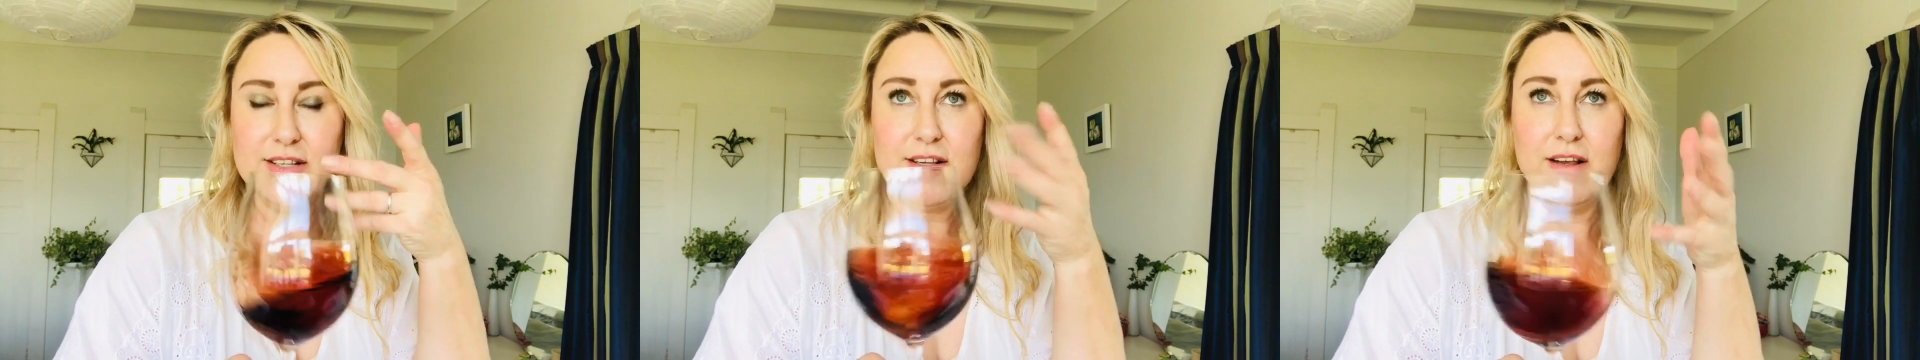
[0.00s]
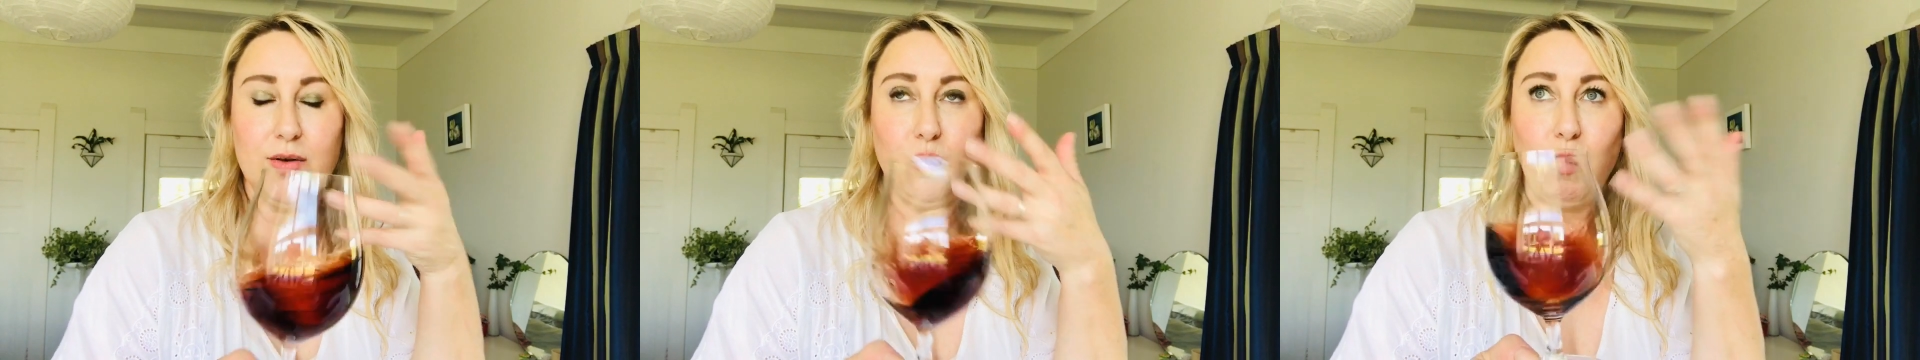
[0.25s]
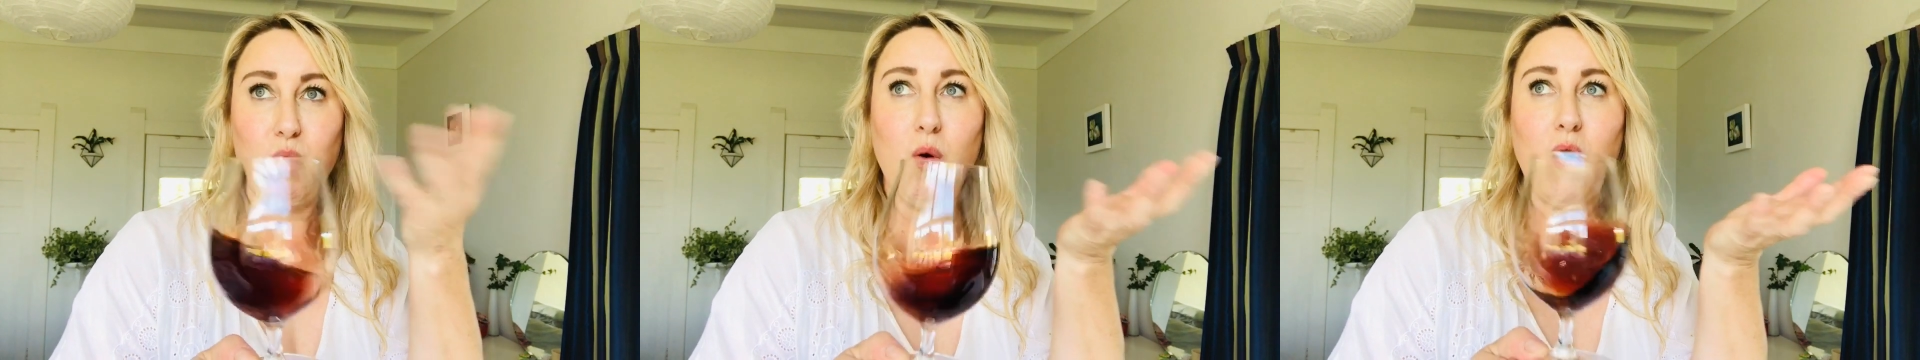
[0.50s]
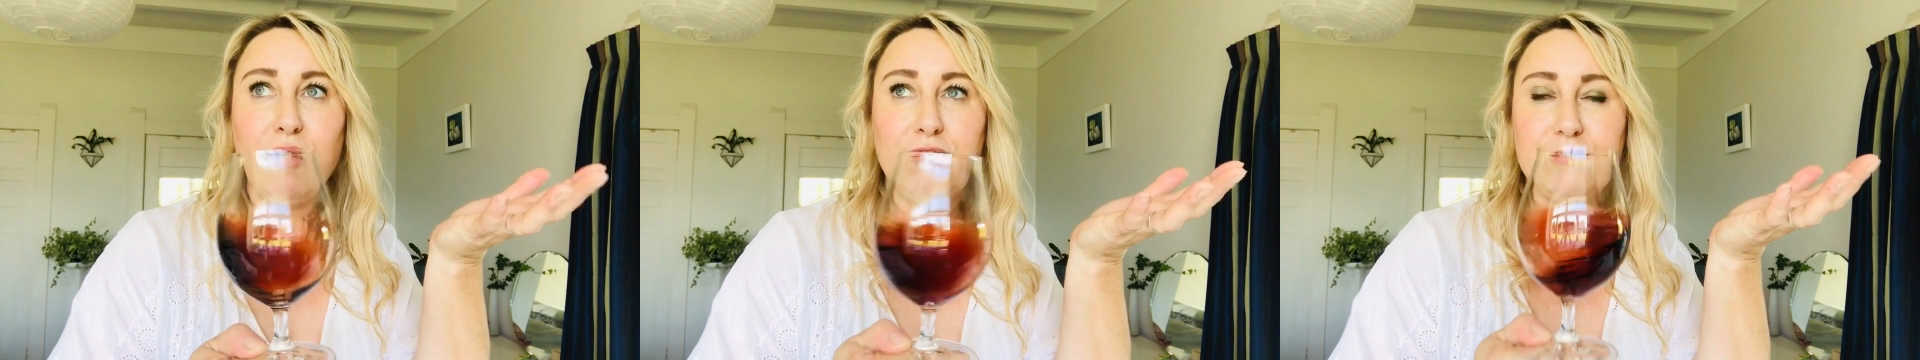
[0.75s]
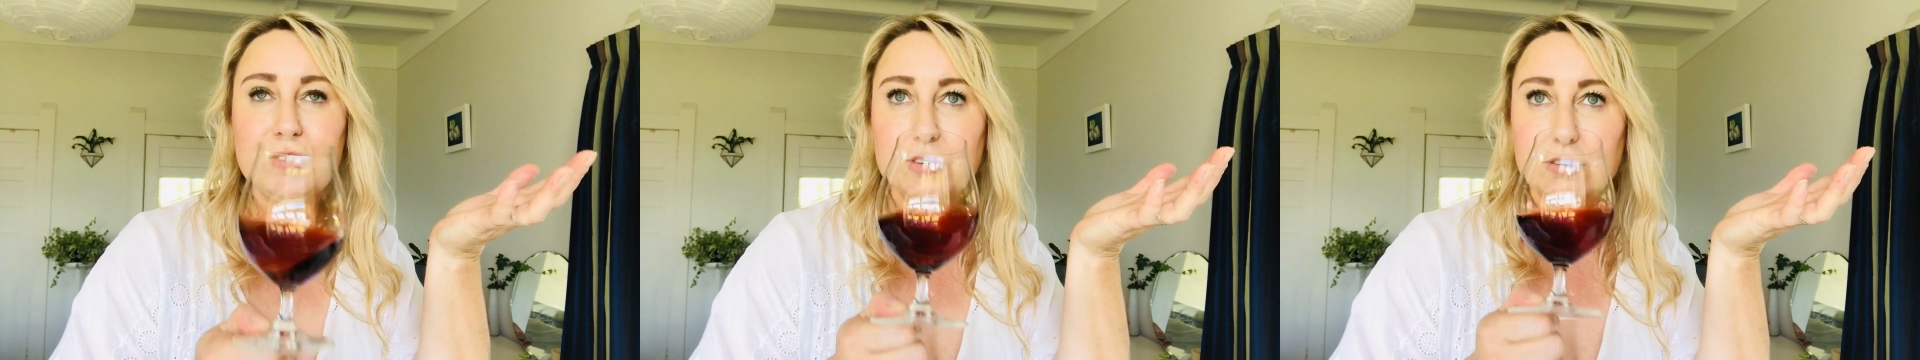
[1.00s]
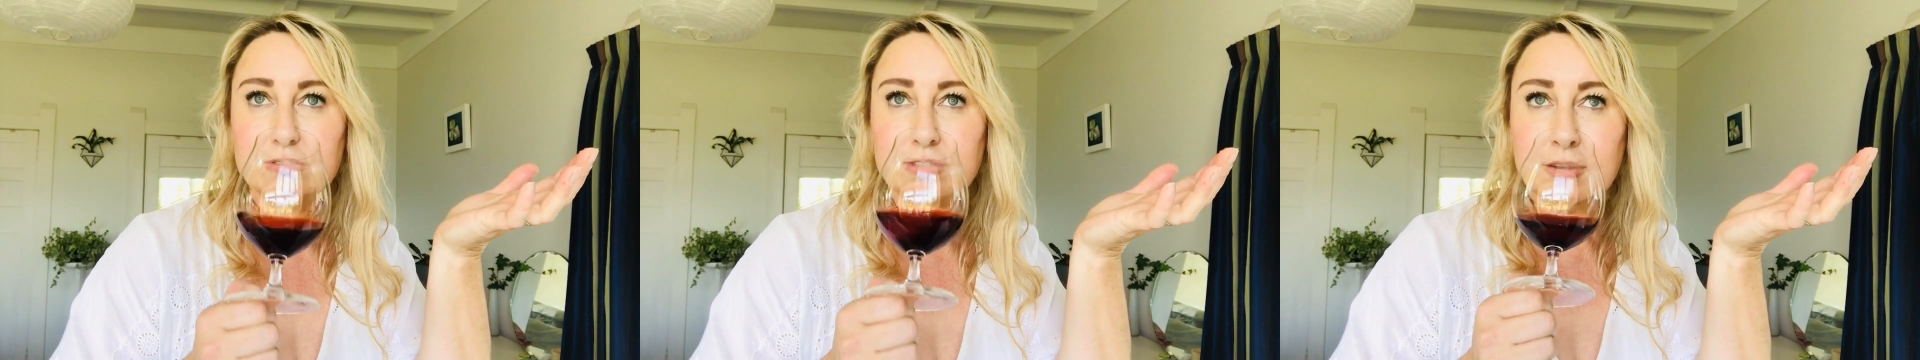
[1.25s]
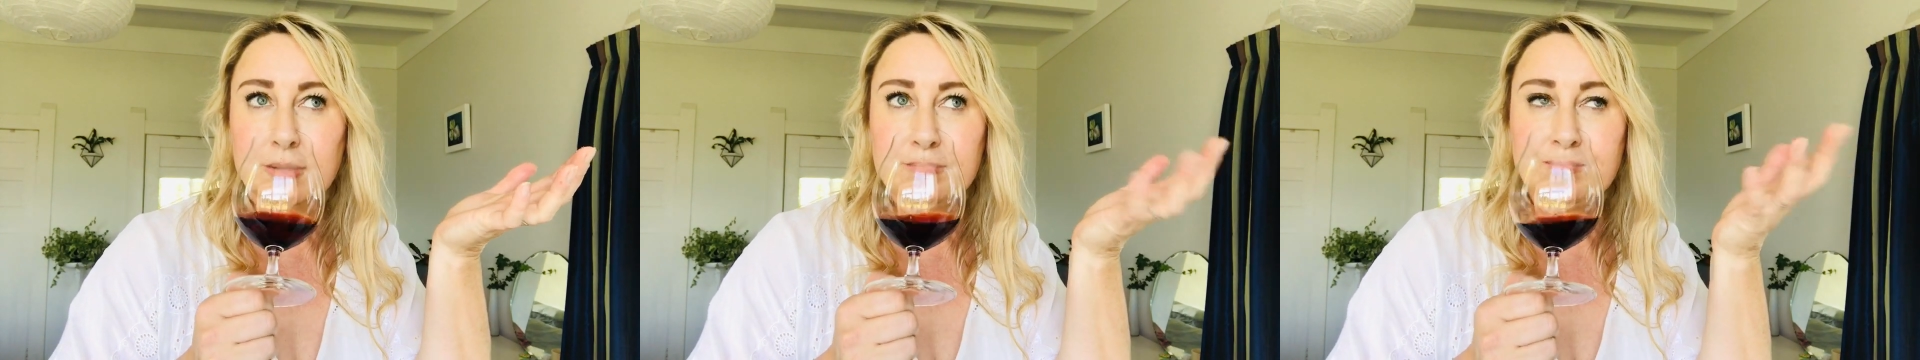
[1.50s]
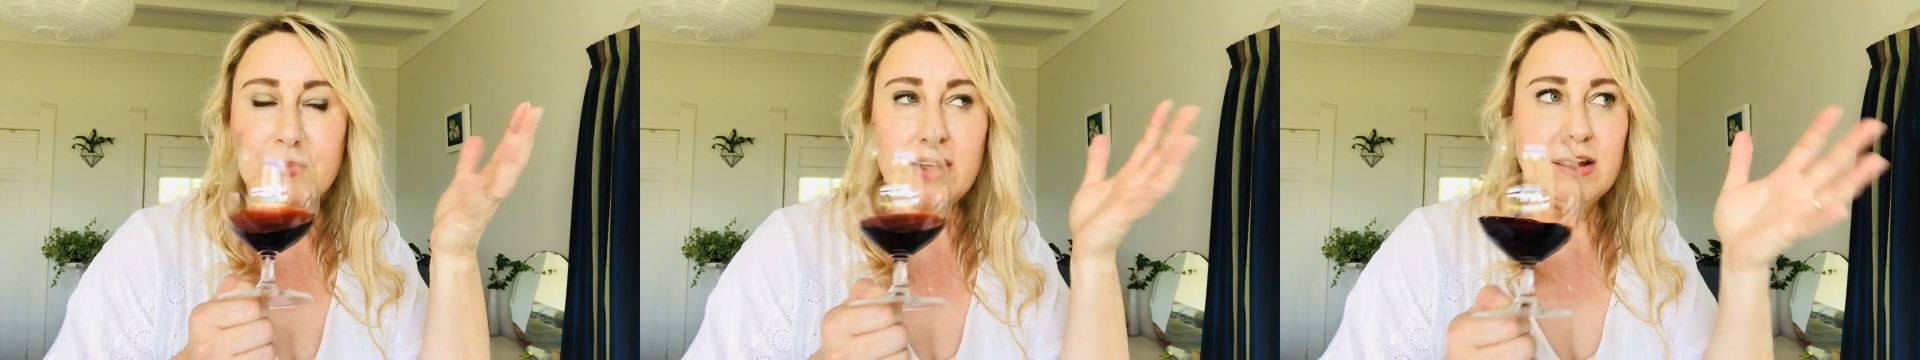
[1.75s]
this waft of
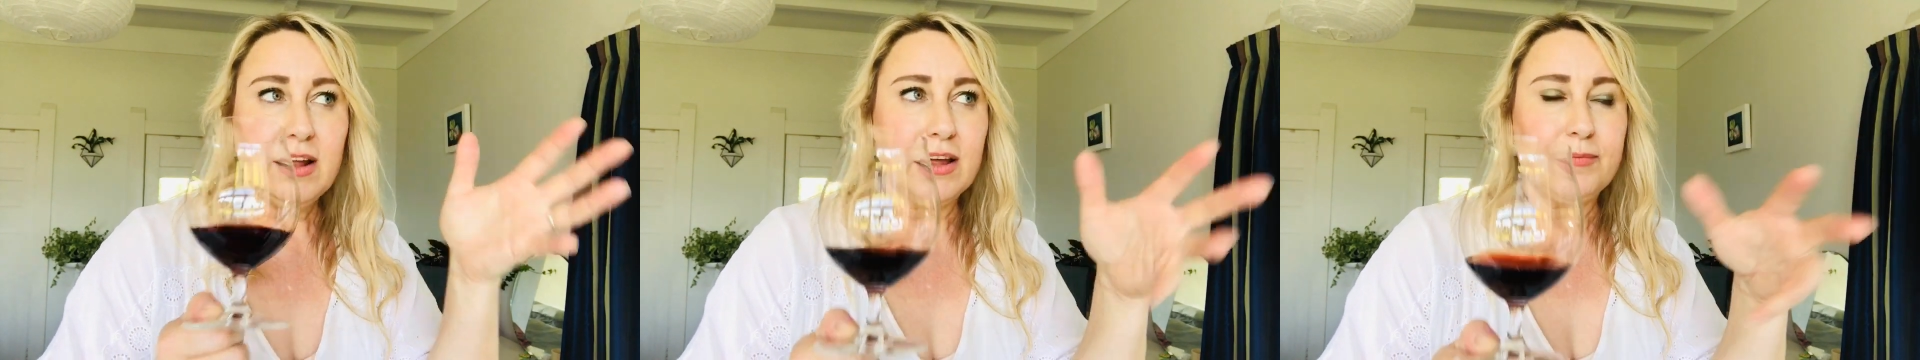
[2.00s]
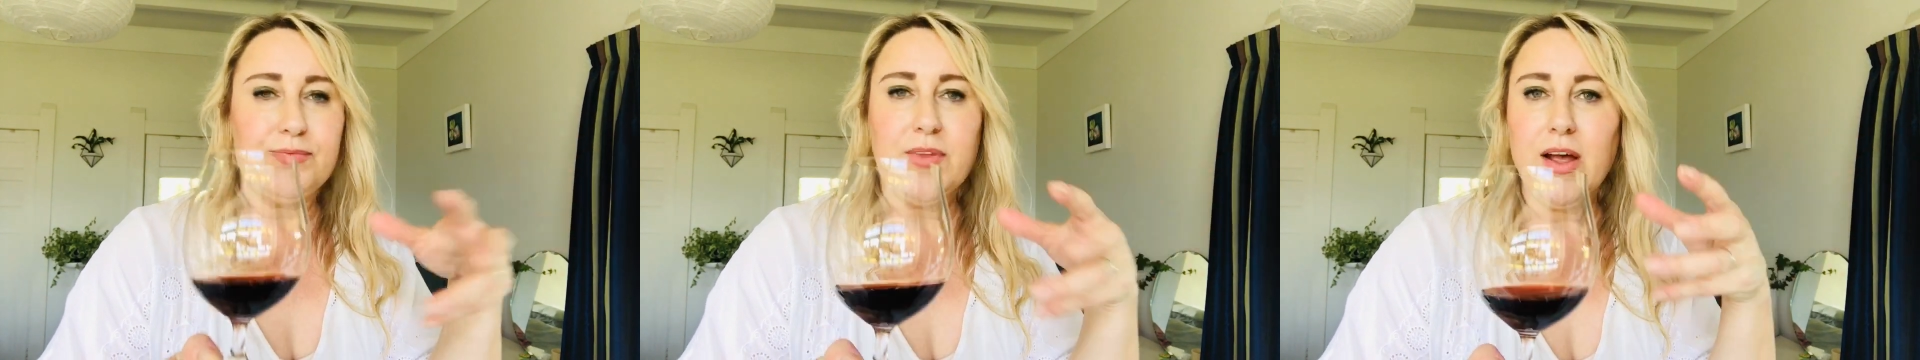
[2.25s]
like